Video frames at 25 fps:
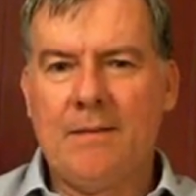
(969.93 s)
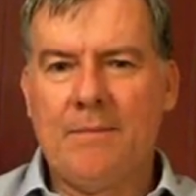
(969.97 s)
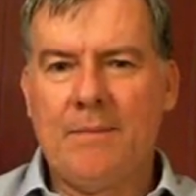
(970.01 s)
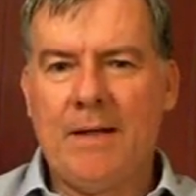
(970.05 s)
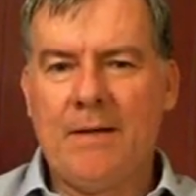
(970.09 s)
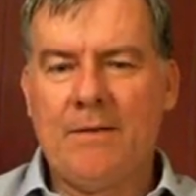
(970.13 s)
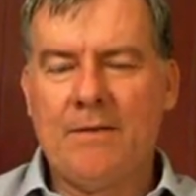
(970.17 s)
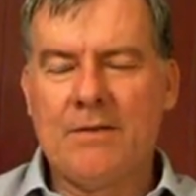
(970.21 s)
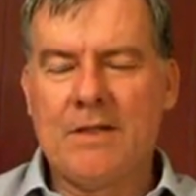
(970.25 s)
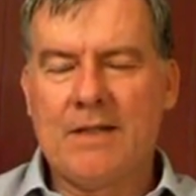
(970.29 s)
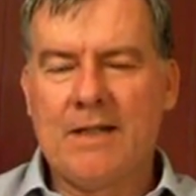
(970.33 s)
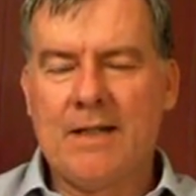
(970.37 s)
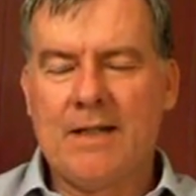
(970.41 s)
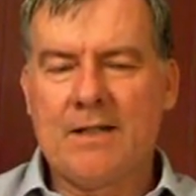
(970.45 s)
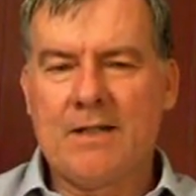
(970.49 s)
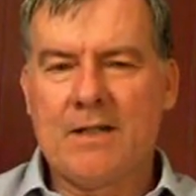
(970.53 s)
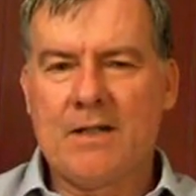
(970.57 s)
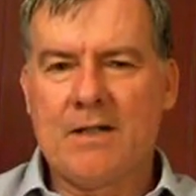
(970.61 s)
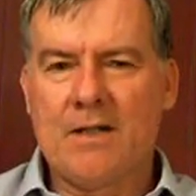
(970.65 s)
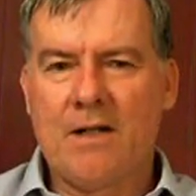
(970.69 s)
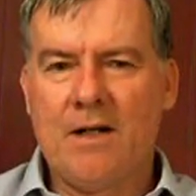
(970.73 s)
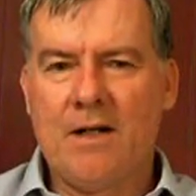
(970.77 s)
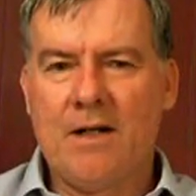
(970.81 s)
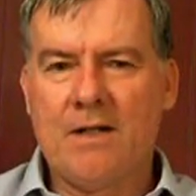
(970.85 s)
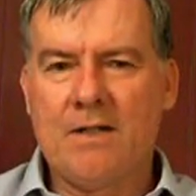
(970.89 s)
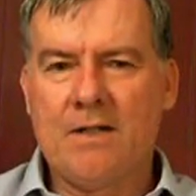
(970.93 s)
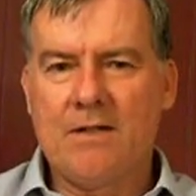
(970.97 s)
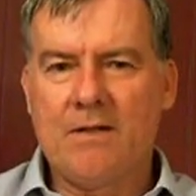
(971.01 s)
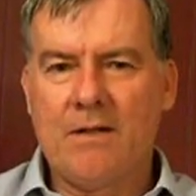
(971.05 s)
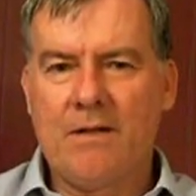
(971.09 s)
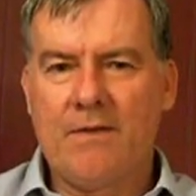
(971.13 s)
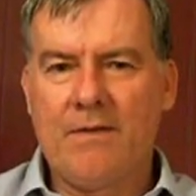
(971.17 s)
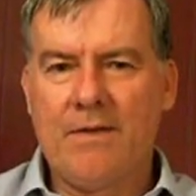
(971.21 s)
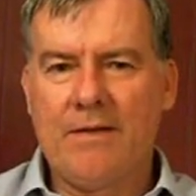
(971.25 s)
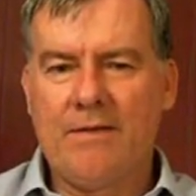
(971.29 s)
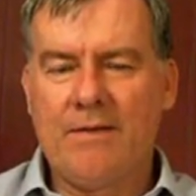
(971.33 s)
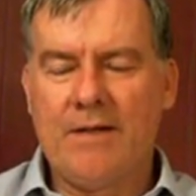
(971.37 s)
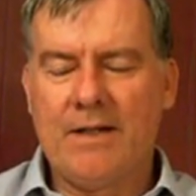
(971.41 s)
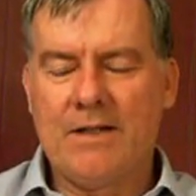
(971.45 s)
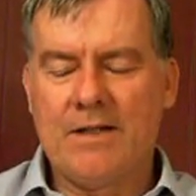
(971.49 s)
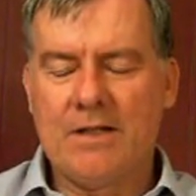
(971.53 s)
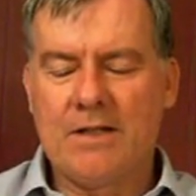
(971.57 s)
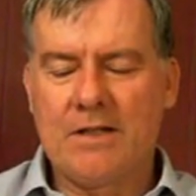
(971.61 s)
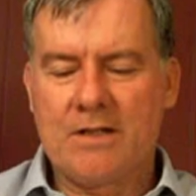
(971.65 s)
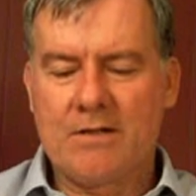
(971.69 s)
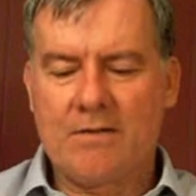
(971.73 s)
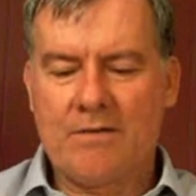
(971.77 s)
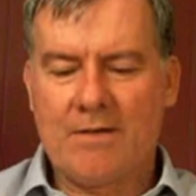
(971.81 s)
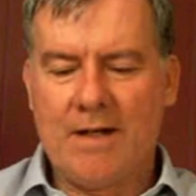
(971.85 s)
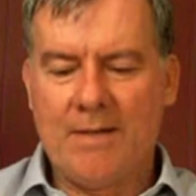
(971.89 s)
balancing exercise, I think they
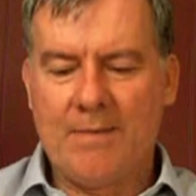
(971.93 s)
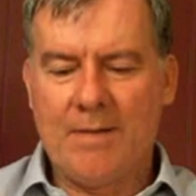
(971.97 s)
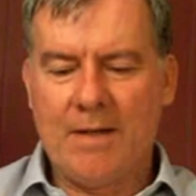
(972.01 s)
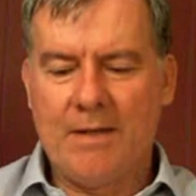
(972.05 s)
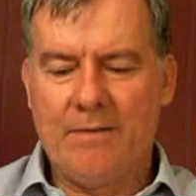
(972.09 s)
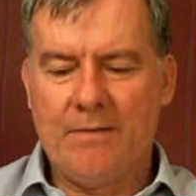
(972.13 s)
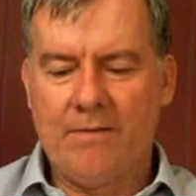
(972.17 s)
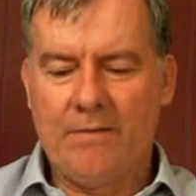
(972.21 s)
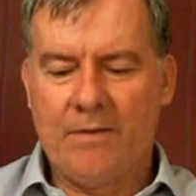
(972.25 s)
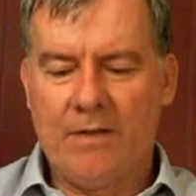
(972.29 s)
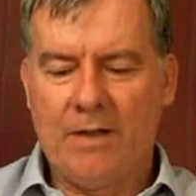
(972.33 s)
just scrape over